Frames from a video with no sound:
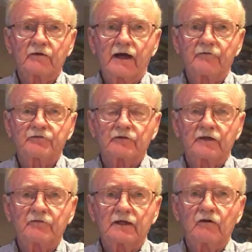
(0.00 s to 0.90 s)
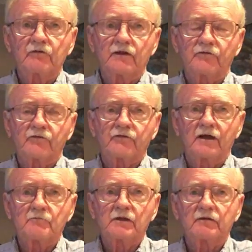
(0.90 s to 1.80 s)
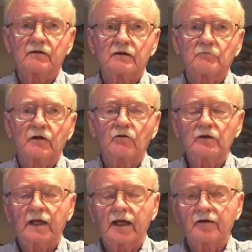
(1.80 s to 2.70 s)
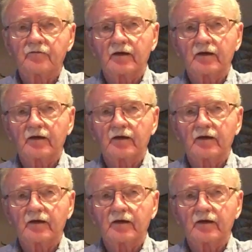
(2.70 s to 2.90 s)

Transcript: after giving out this assignment in my own case,